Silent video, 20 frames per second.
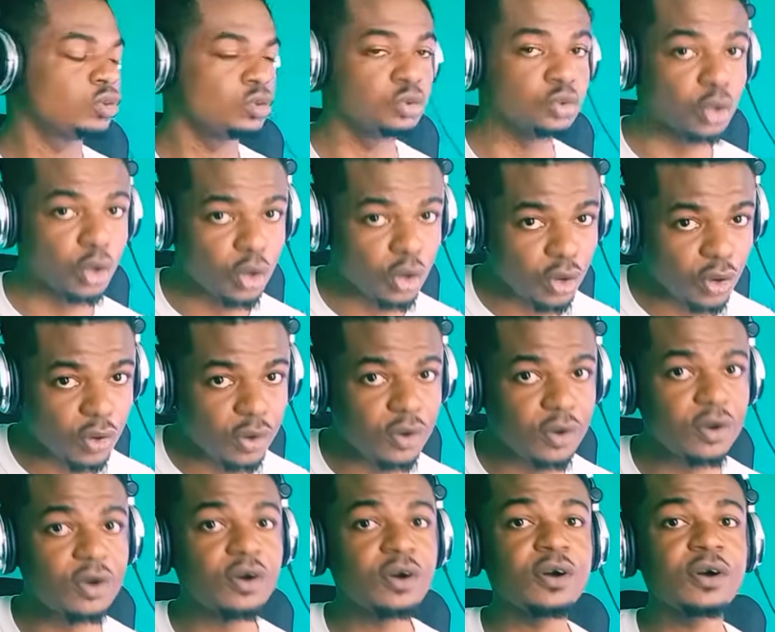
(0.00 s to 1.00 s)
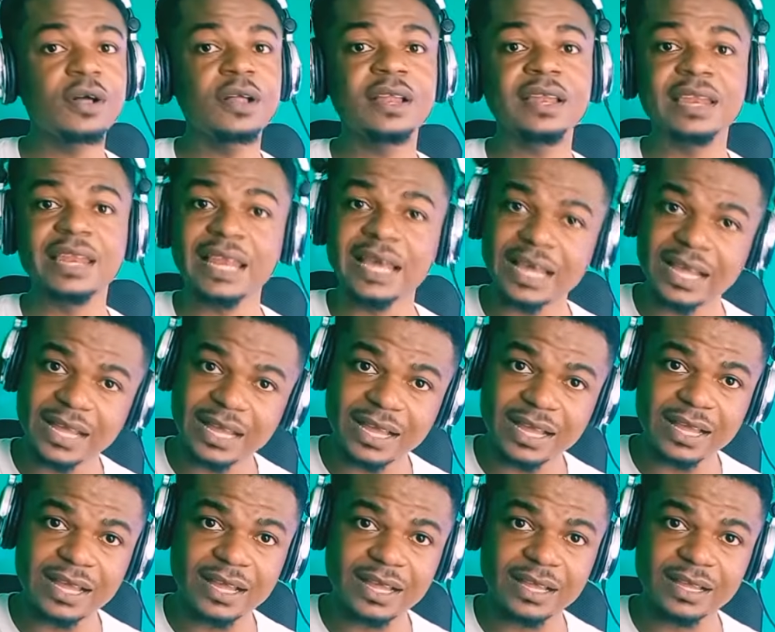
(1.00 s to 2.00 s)
do,
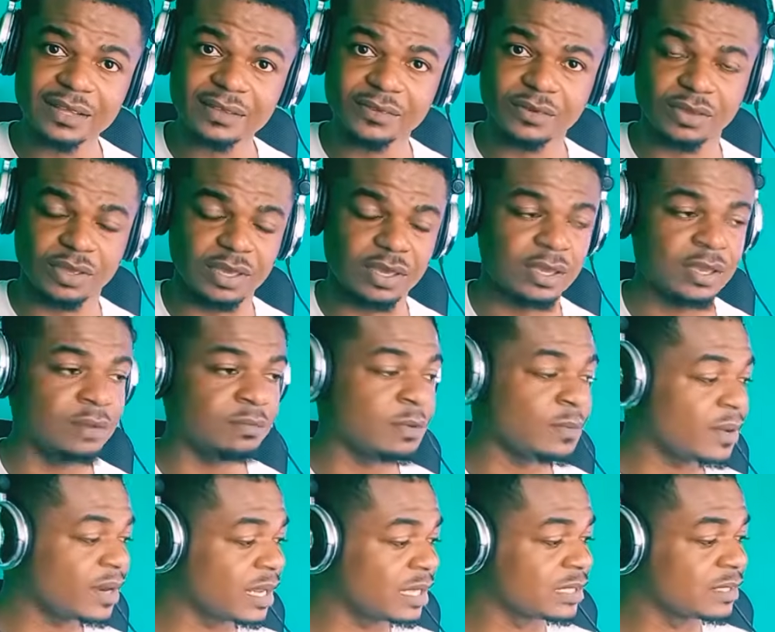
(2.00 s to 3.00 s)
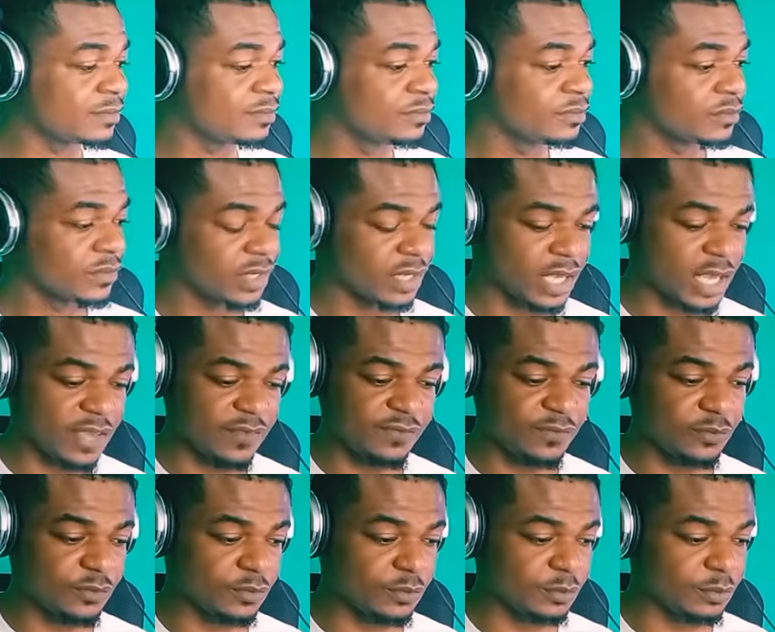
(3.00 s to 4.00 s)
la. Okay, remember that if
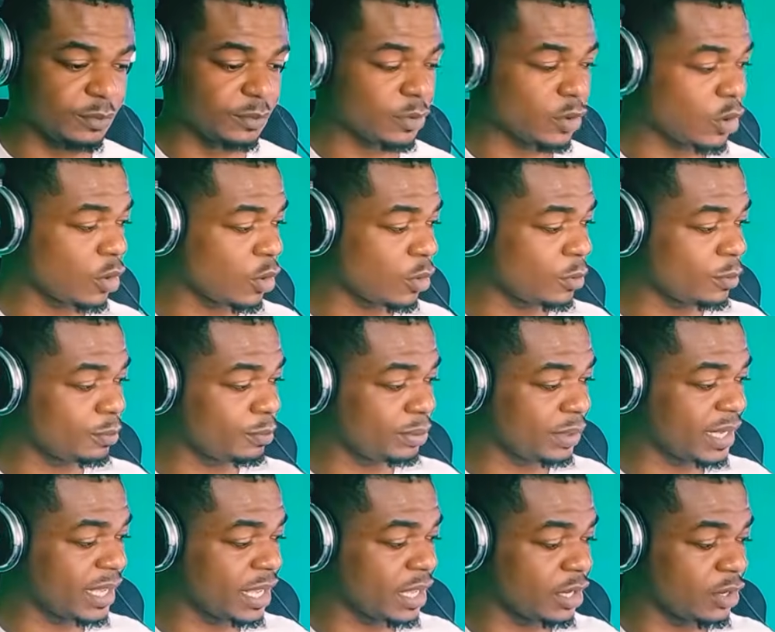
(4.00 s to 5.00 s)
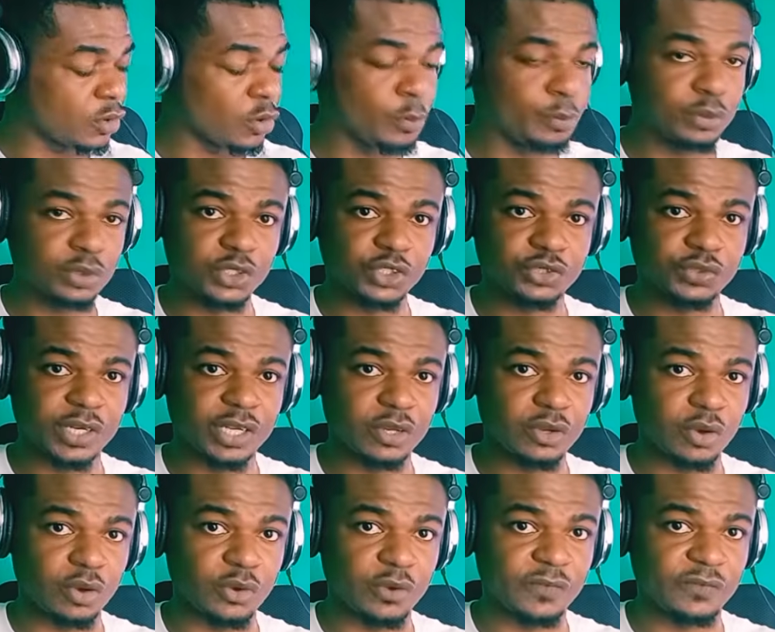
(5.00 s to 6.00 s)
you play an open string
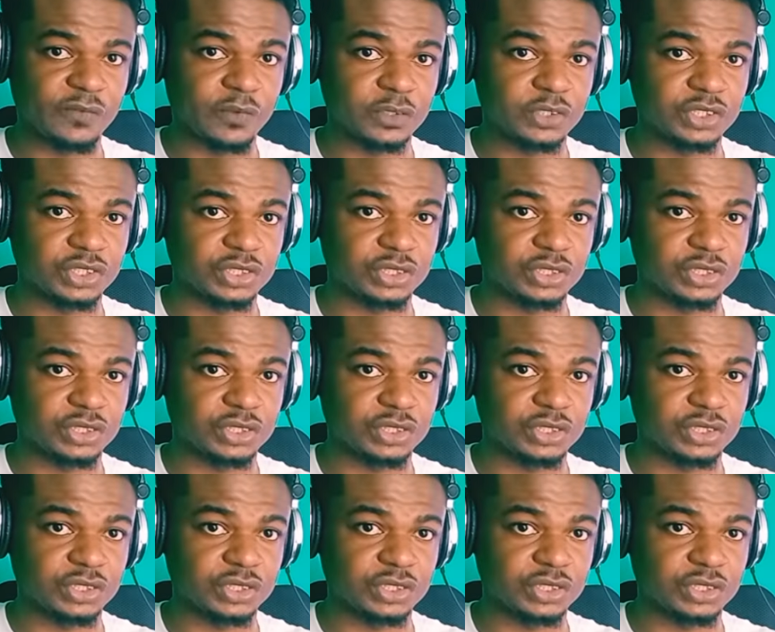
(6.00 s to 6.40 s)
on your fourth